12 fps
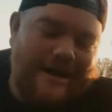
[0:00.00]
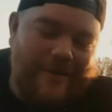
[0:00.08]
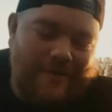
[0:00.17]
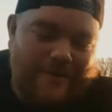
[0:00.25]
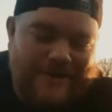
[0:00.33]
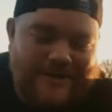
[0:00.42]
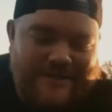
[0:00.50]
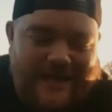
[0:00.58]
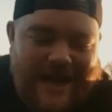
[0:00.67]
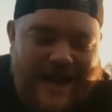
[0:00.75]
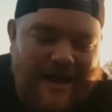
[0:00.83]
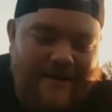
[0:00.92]
It was,
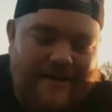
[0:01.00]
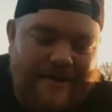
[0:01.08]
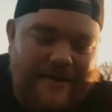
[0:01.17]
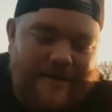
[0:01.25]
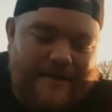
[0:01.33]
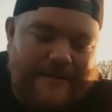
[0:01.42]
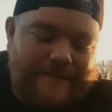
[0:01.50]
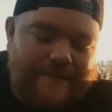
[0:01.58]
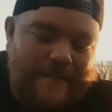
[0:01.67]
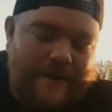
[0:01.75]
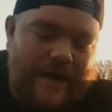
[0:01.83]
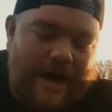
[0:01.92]
uh,
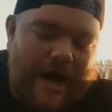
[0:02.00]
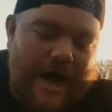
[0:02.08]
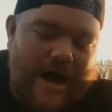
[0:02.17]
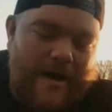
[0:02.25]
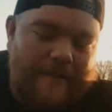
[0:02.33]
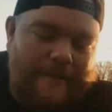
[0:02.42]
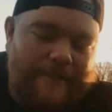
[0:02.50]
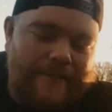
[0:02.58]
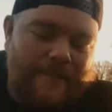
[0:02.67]
um,